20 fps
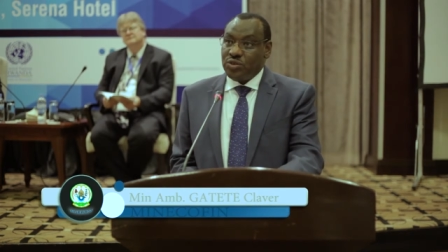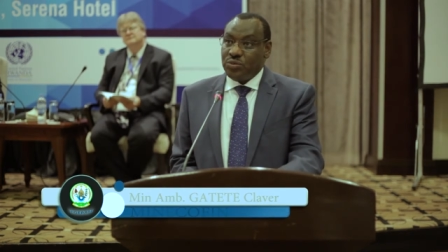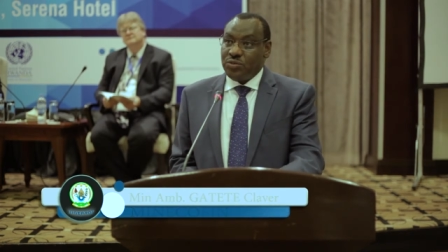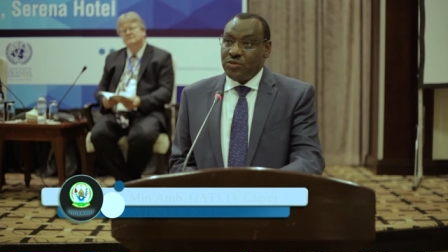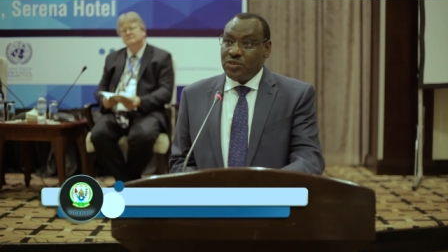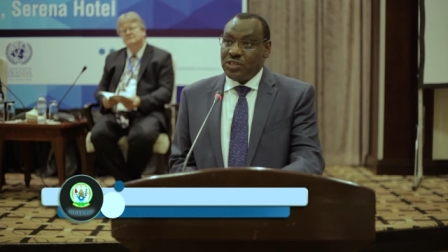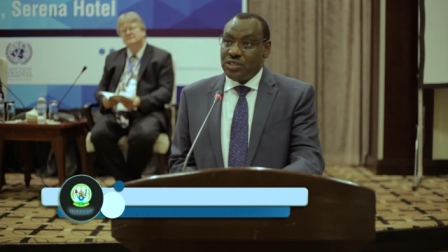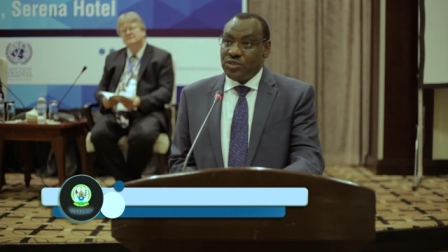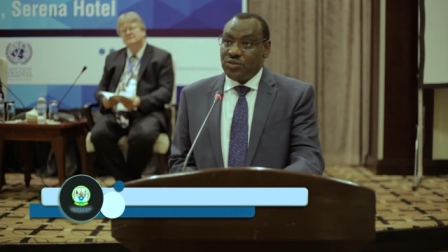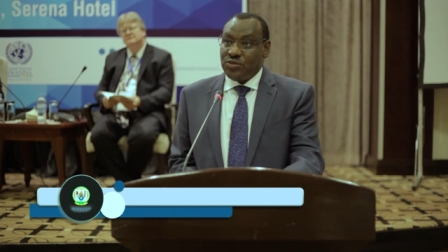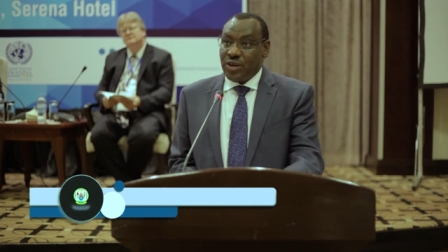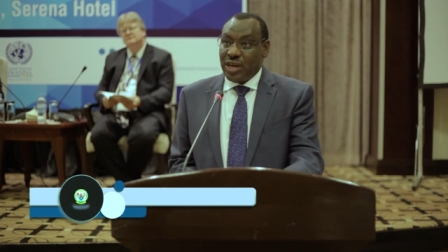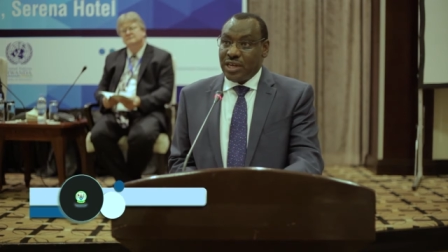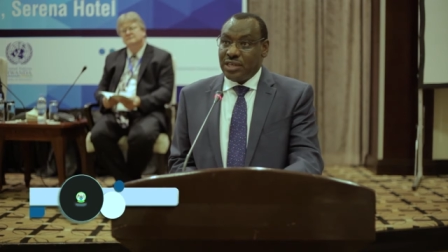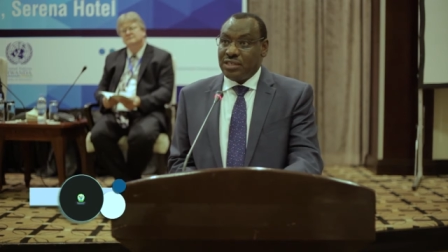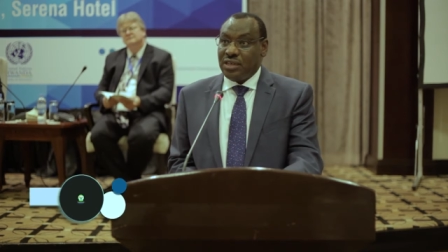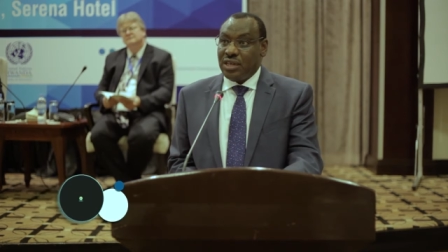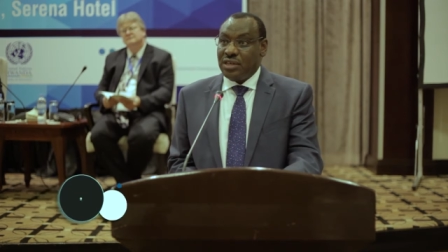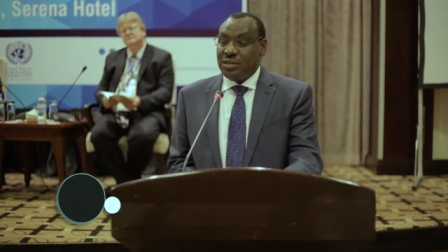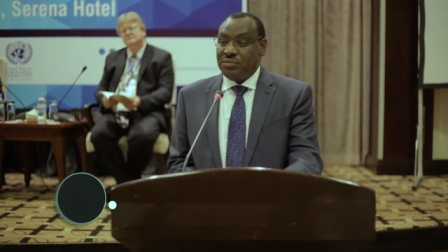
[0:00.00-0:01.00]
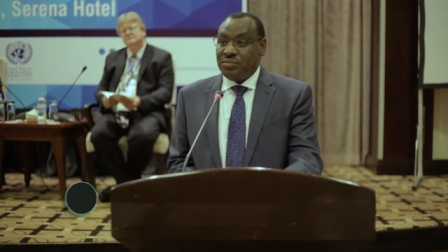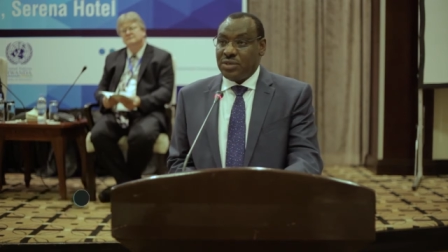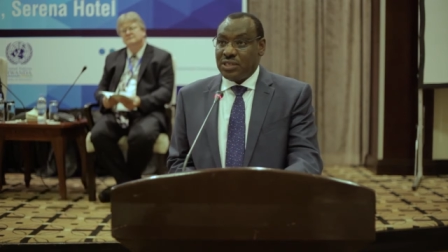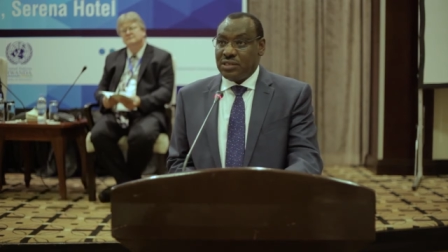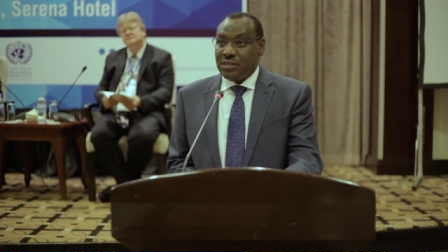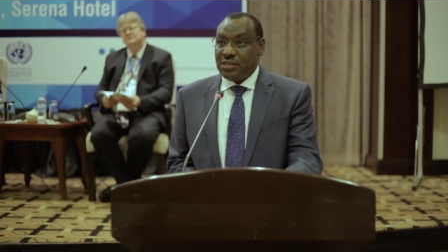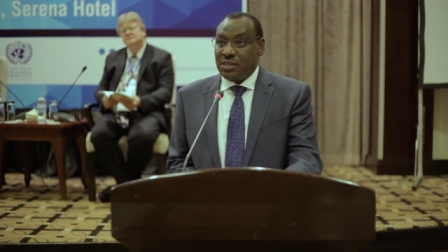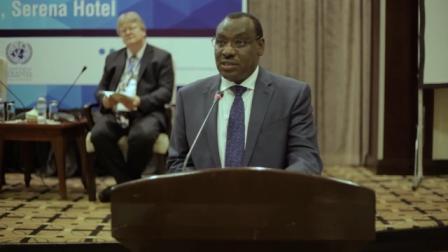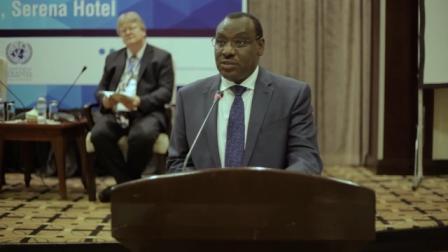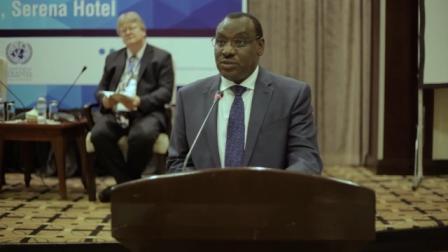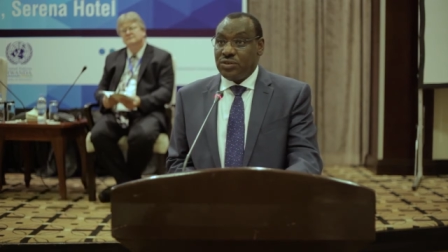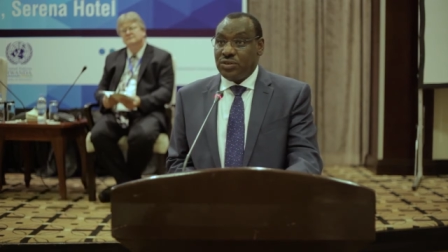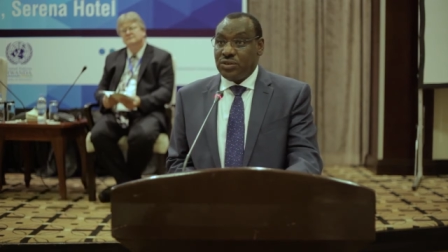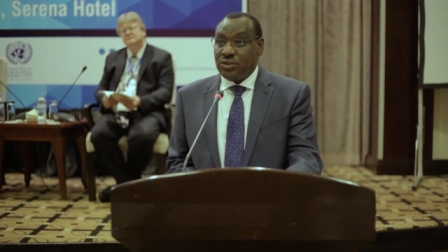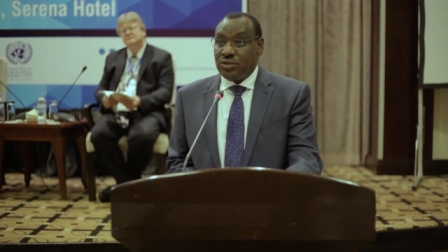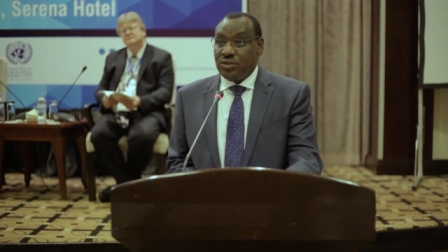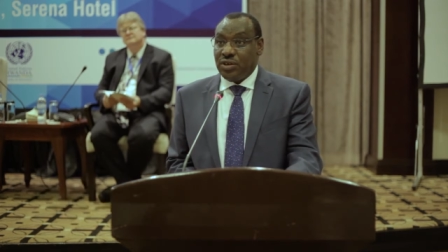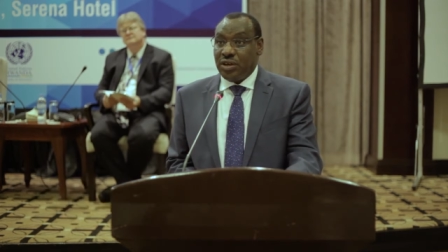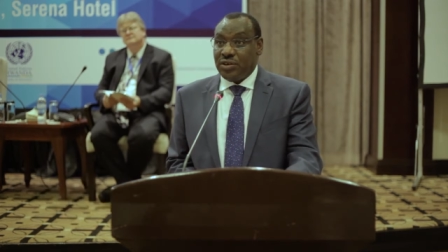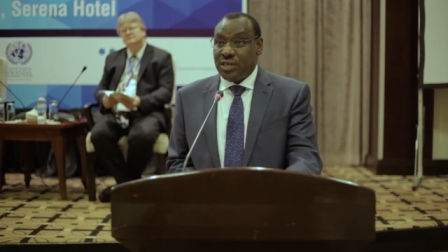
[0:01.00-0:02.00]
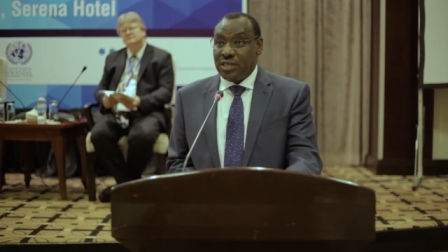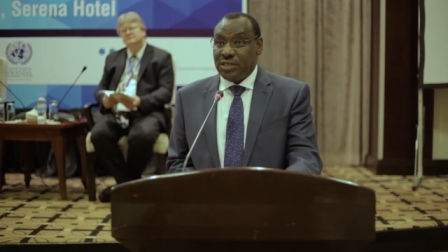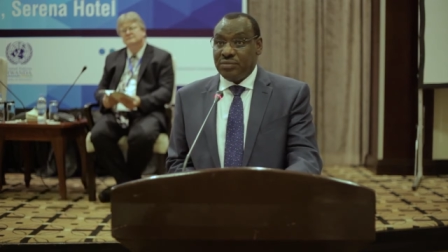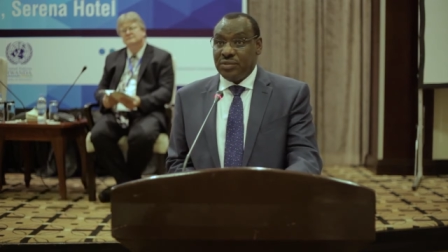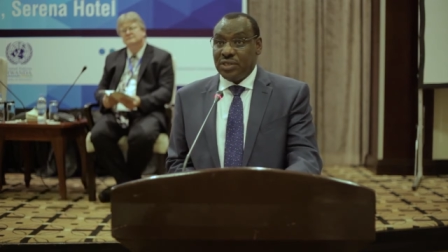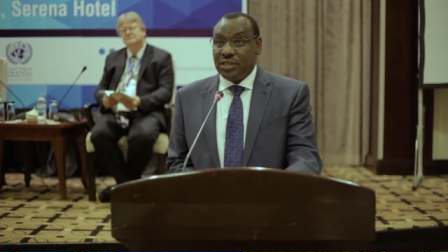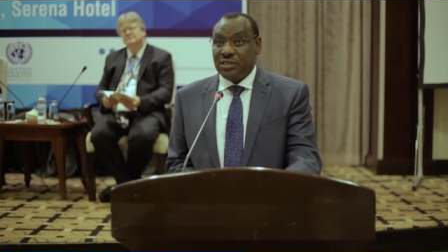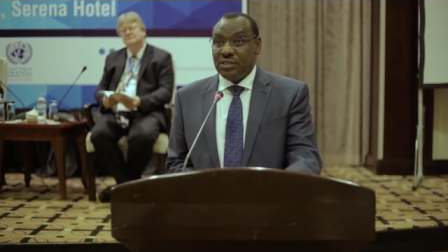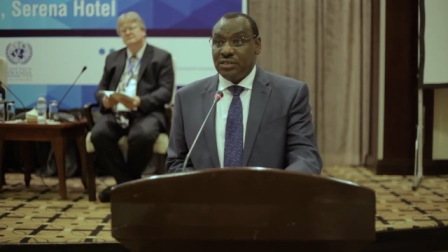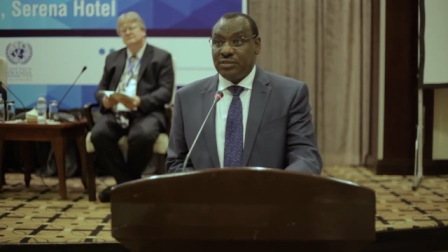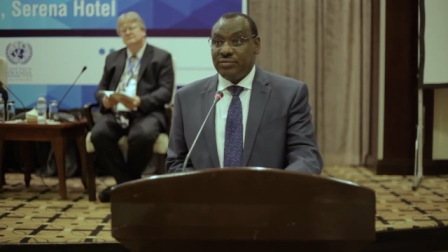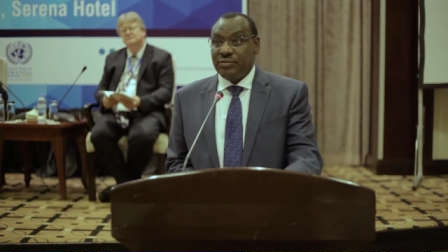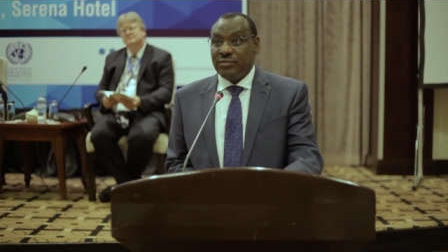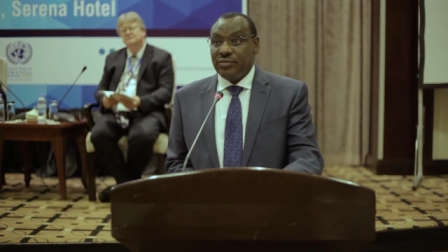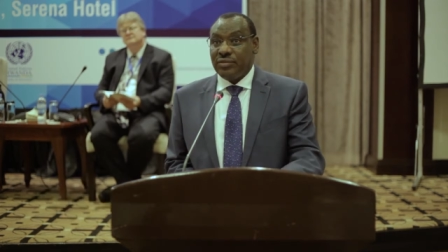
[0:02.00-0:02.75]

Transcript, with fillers: to put the structure in place, the institutional arrangement,